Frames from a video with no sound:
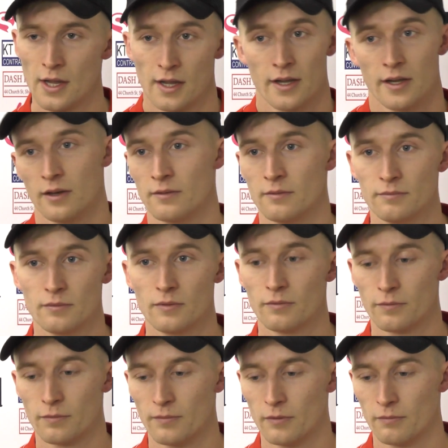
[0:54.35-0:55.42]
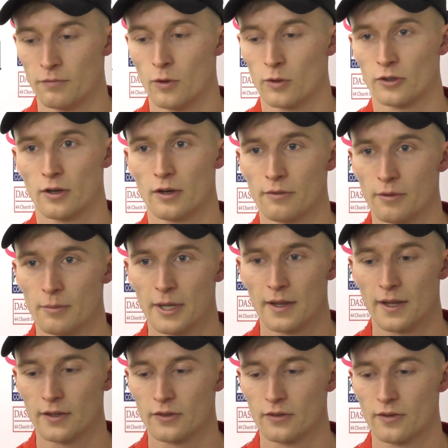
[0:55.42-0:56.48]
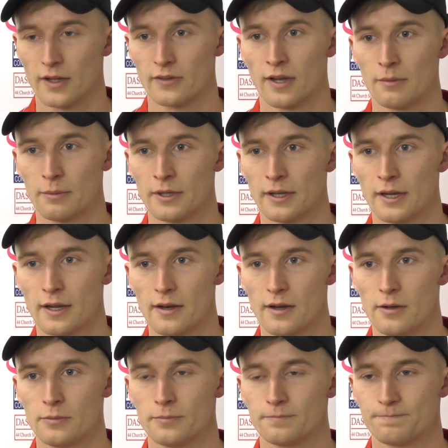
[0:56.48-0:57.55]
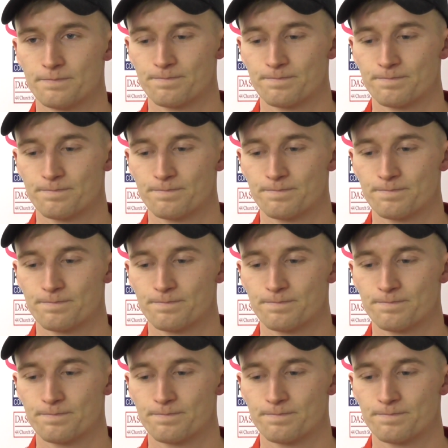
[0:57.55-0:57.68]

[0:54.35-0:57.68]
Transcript: And fortunately for me, that's happened again now.